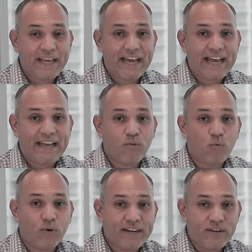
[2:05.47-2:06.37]
at
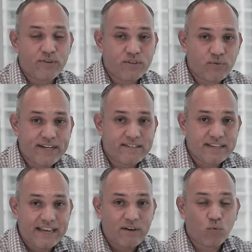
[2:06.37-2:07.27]
what interest
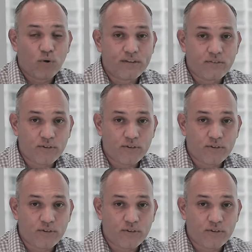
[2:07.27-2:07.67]
rates, and what